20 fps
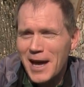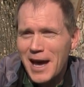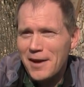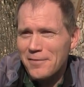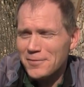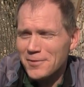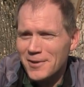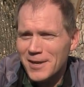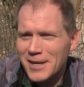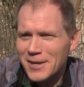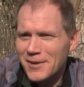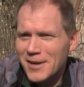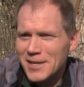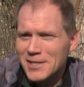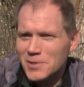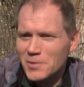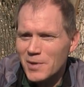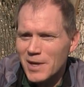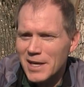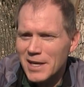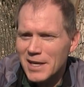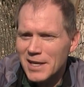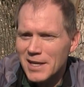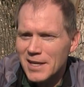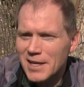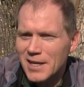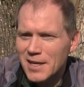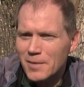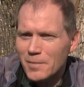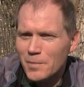after I
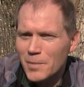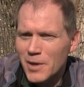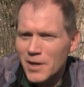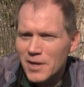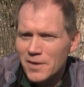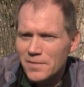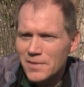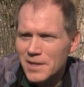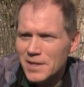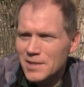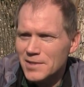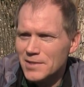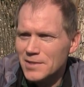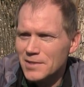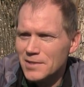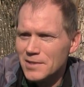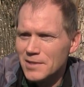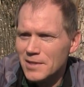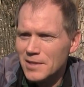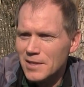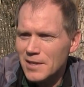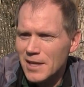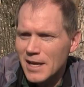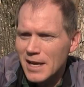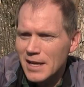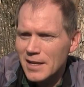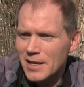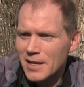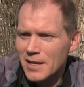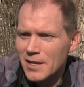graduated, and part of it is
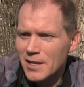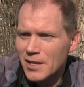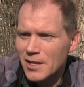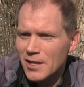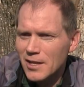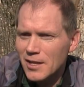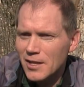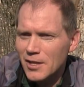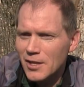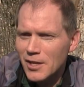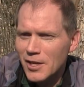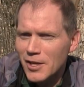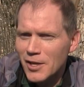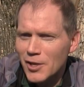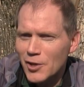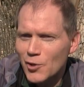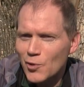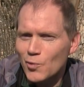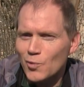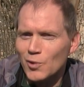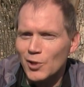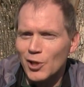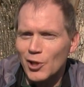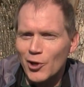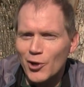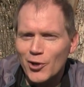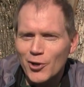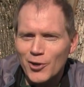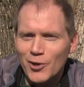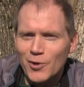that you
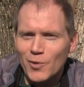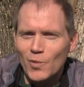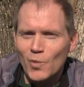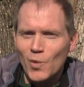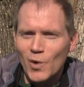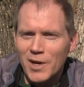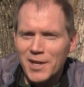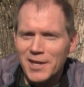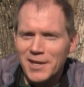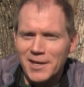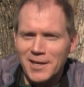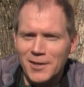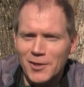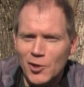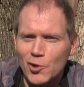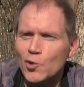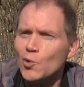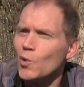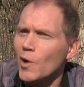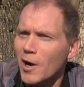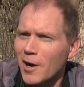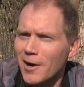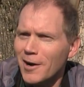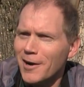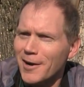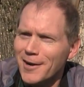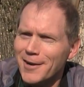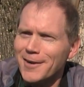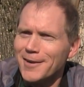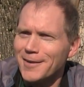learn what you
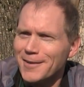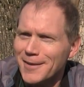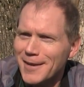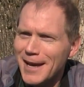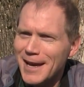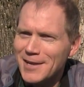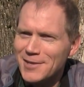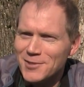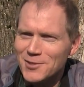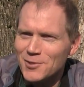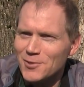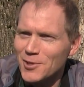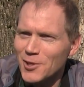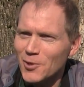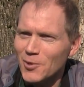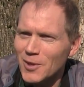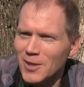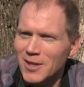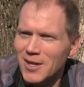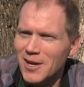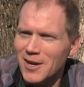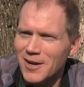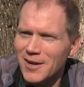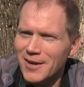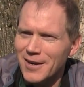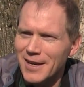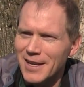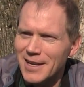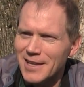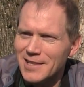are as you go
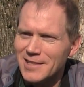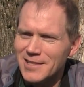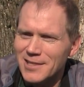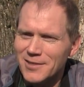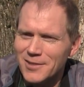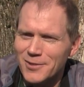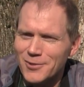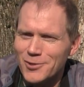along, and until